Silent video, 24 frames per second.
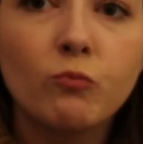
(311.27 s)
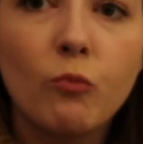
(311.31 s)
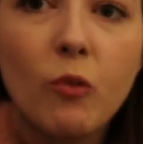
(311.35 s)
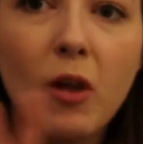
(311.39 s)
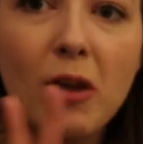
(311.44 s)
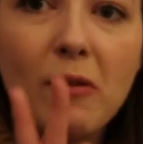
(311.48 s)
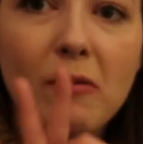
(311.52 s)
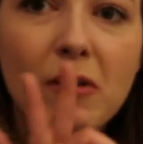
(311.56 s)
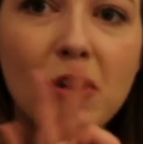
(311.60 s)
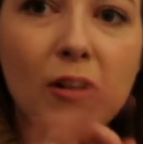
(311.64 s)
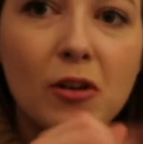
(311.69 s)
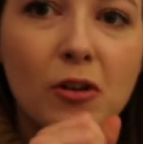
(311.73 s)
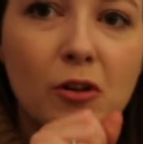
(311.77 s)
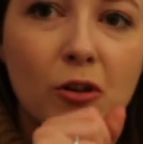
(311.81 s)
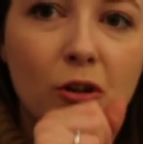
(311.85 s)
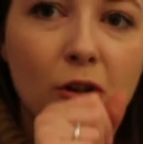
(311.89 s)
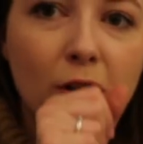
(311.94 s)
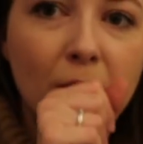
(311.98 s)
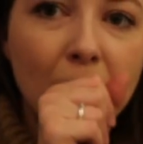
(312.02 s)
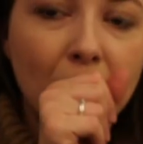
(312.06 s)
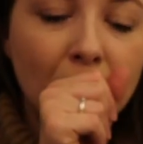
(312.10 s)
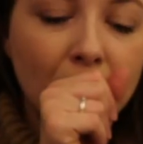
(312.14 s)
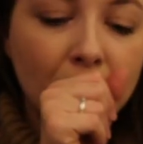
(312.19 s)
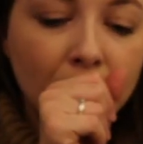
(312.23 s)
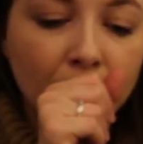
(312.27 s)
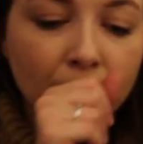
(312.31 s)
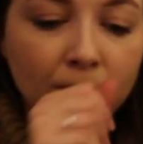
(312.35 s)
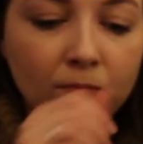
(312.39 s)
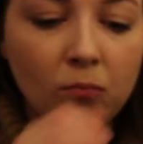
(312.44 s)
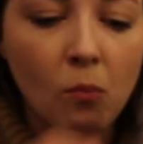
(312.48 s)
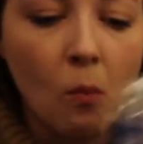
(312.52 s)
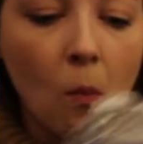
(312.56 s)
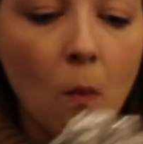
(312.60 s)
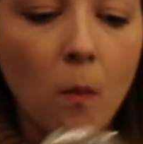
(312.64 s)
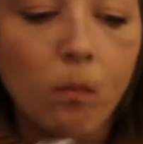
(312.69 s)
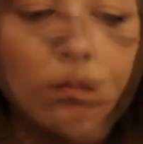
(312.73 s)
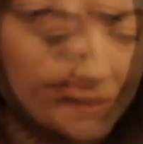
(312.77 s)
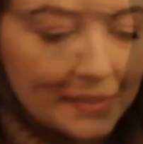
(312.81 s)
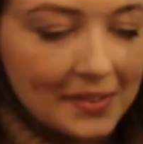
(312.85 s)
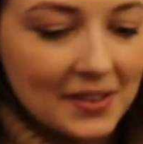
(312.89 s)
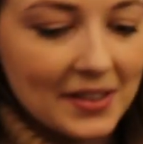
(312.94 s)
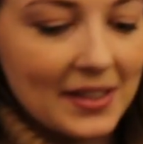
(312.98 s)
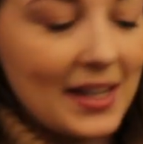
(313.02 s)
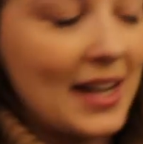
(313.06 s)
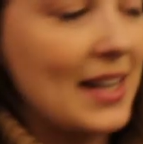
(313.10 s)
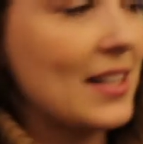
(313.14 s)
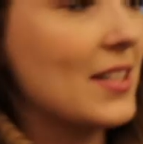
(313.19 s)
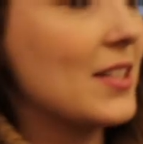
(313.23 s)
Very good.
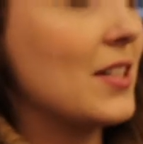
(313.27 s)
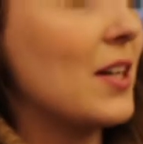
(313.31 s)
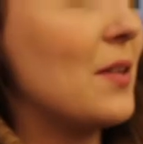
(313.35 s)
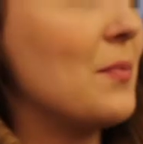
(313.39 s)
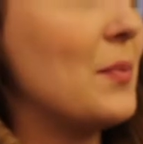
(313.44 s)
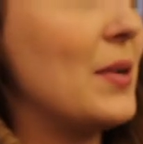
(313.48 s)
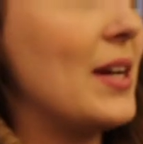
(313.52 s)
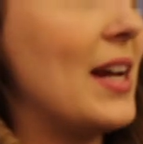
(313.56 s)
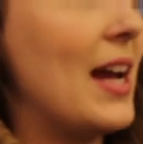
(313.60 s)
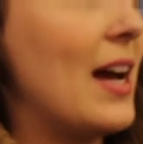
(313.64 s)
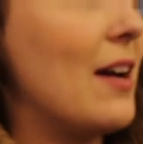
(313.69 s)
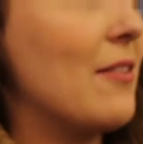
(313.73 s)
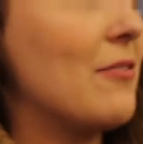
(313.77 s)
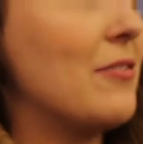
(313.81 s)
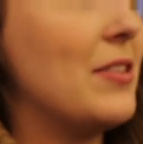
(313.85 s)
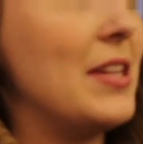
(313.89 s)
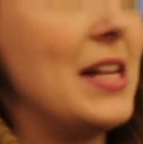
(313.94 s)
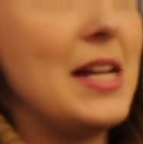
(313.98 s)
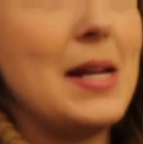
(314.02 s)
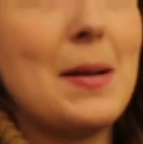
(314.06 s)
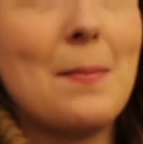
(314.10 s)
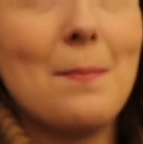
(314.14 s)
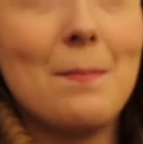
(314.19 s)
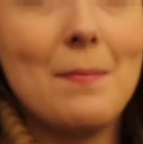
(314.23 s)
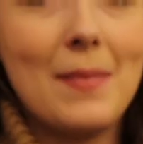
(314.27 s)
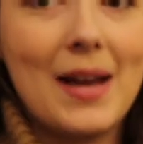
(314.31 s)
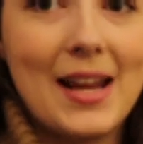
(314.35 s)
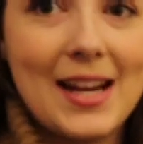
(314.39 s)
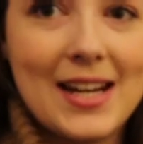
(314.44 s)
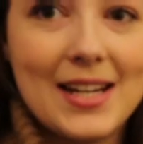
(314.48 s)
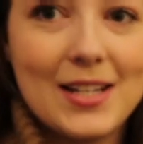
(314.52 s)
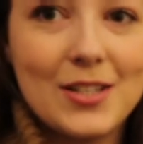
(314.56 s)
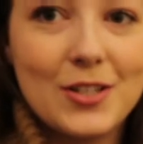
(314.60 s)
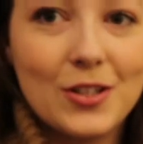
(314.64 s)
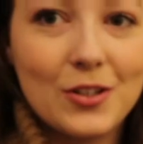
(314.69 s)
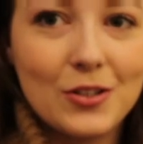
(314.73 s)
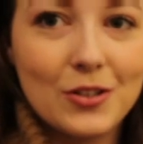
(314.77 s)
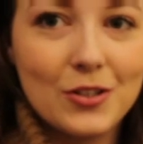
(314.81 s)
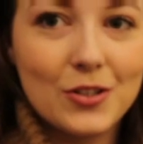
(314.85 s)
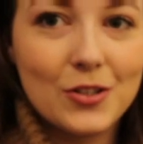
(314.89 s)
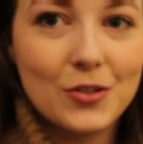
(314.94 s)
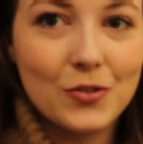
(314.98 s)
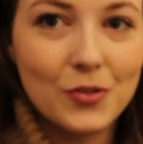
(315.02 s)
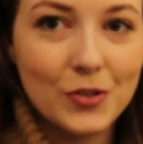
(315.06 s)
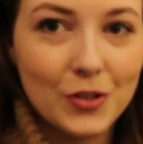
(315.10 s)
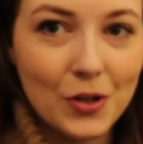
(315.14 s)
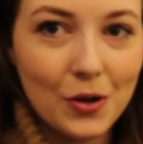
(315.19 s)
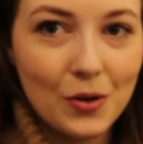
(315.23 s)
Next up we have the Made Good
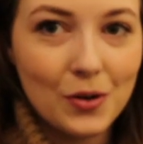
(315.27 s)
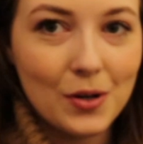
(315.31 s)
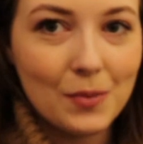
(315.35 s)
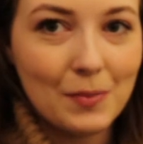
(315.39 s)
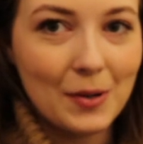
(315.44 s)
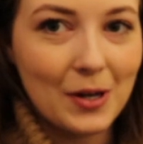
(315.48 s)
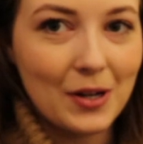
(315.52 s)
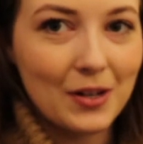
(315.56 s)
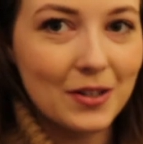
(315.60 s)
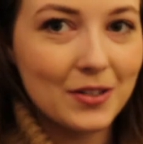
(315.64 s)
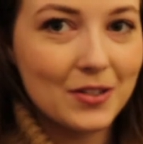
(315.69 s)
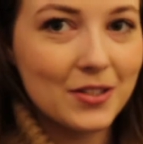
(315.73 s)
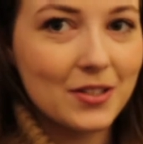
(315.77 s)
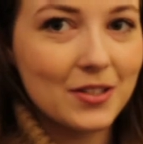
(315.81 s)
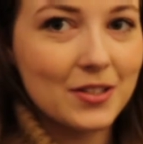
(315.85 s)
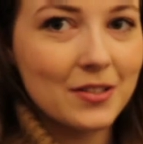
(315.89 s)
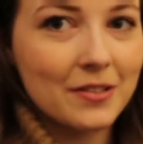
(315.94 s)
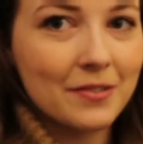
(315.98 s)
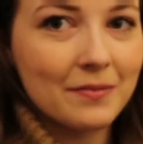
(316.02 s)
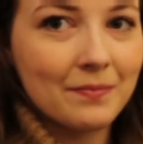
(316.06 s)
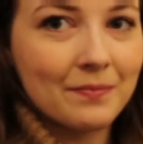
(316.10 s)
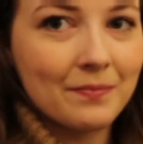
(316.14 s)
granola bars.